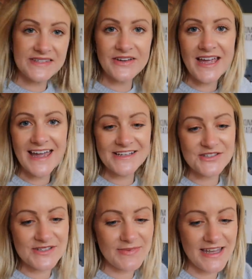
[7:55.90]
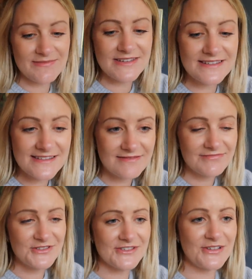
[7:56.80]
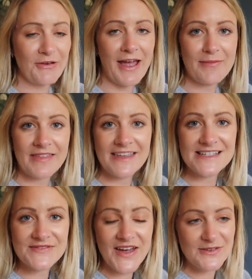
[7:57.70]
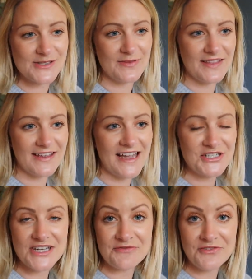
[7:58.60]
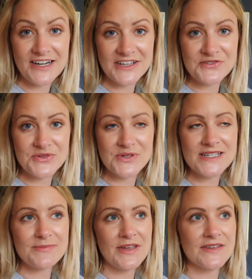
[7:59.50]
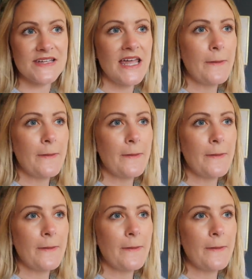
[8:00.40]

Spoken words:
So yeah, it's just making me just so happy that he's found something that actually really enjoys, because